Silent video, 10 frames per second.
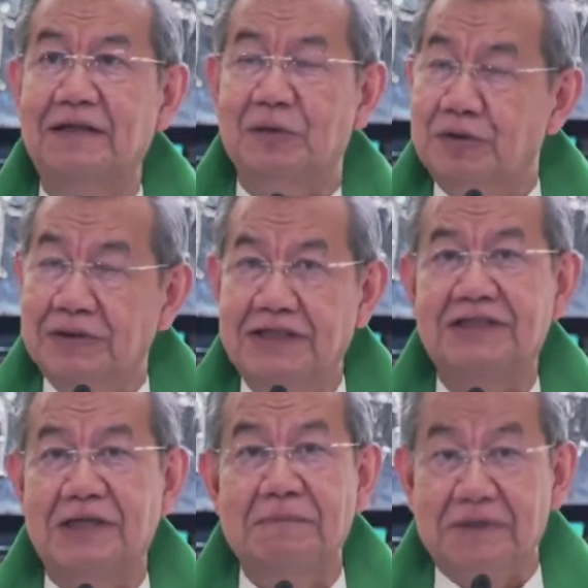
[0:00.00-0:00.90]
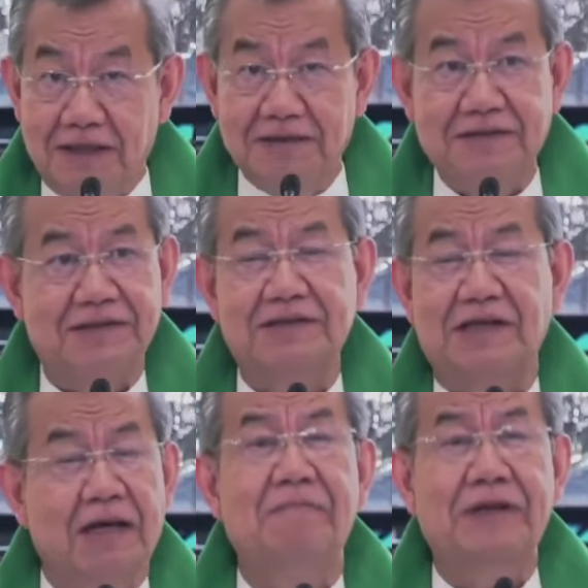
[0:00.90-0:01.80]
not only in some countries,
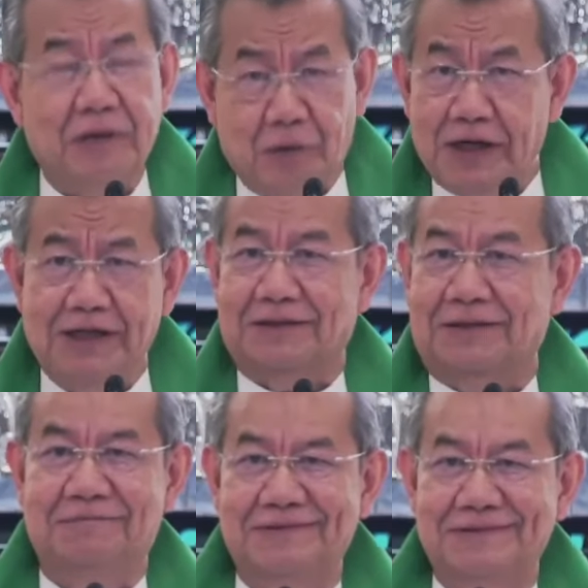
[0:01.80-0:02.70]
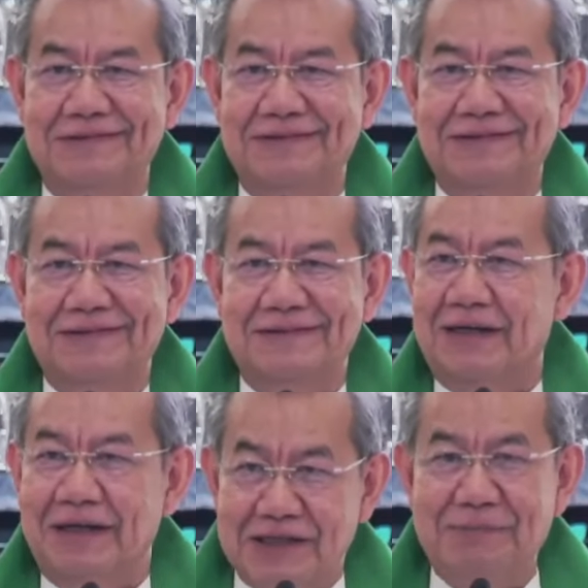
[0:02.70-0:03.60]
everywhere,
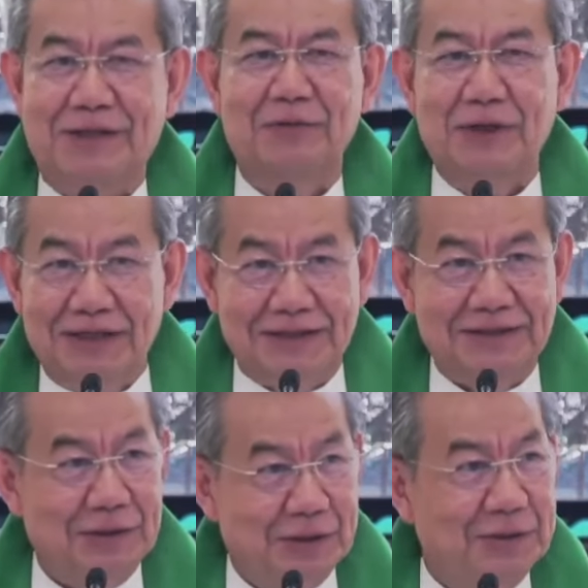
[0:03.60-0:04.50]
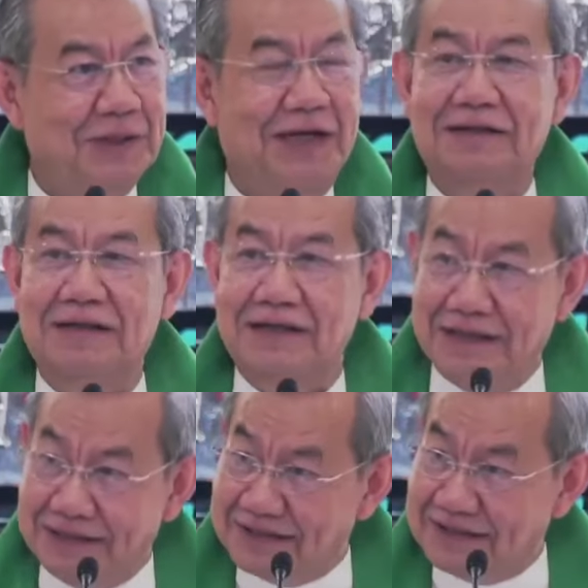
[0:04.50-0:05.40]
the husband will not know hanggang
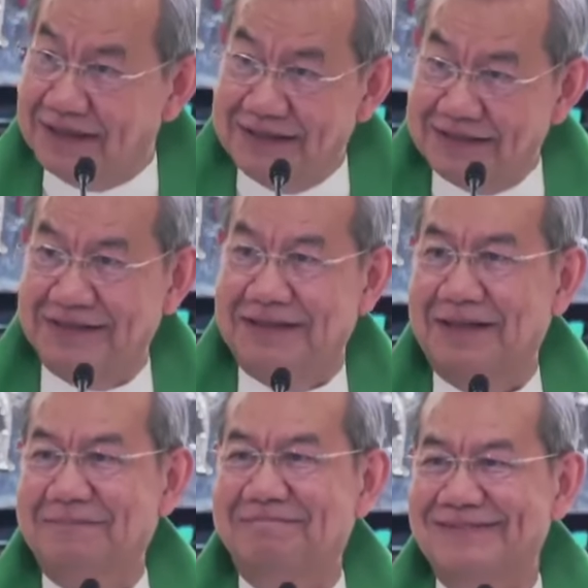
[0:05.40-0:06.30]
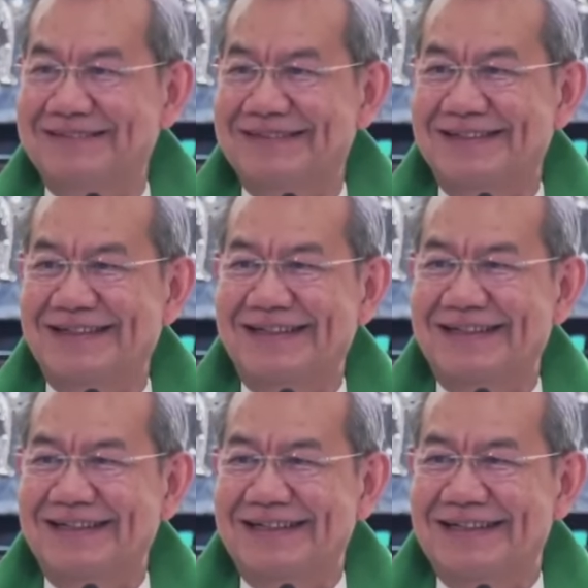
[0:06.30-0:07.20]
kinasal na sila.
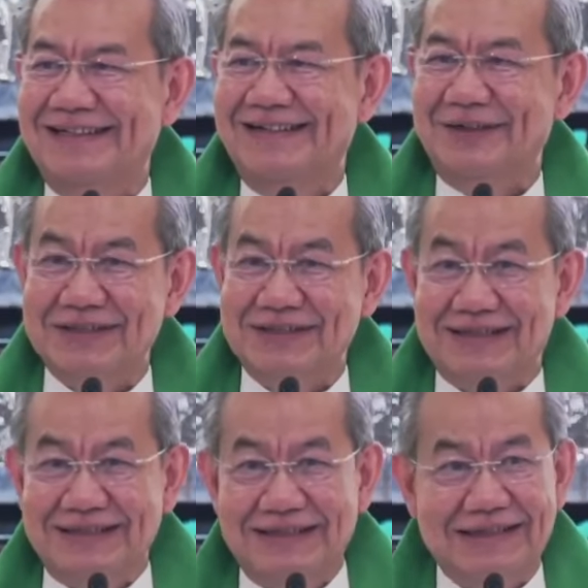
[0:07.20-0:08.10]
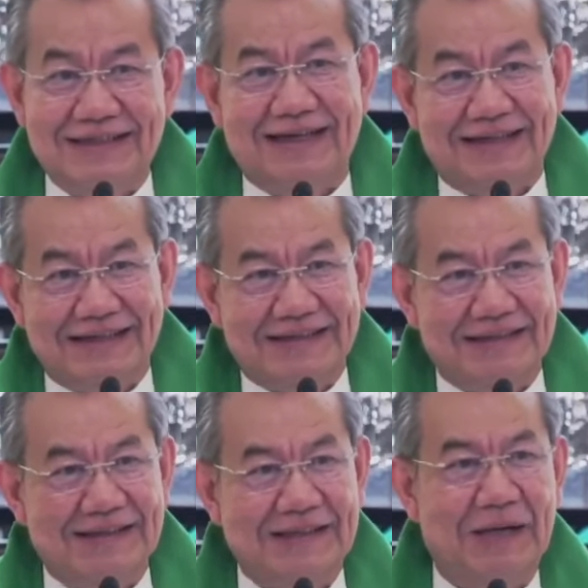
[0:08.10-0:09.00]
Because the real
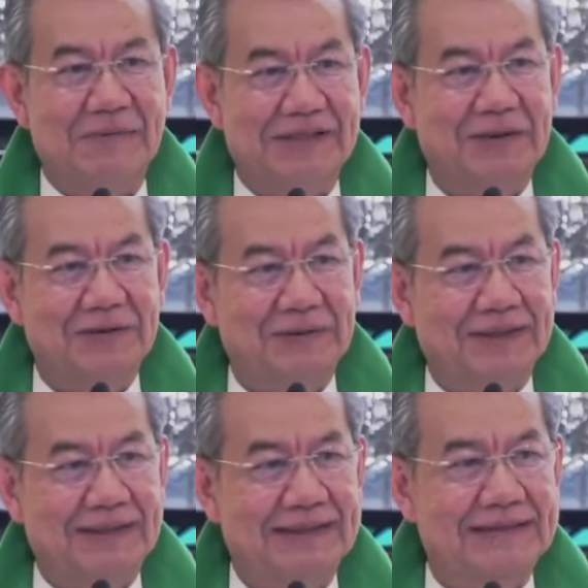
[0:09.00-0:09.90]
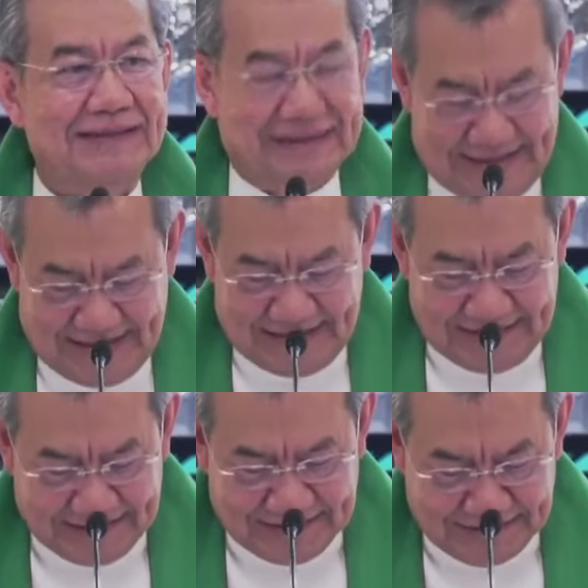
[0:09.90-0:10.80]
character comes out already.
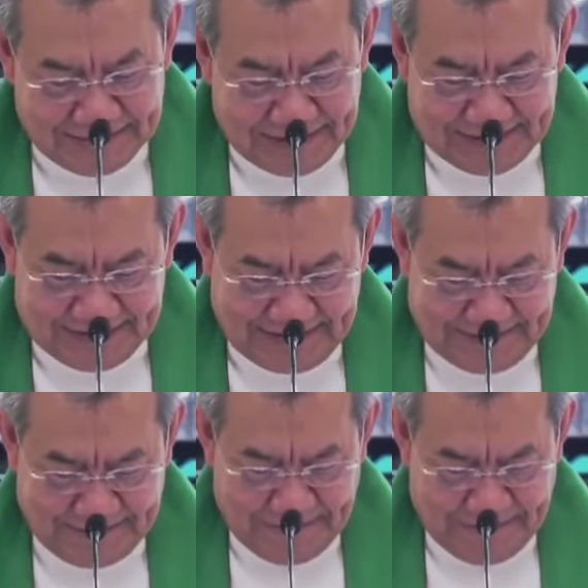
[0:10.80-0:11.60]
Sisters and brothers,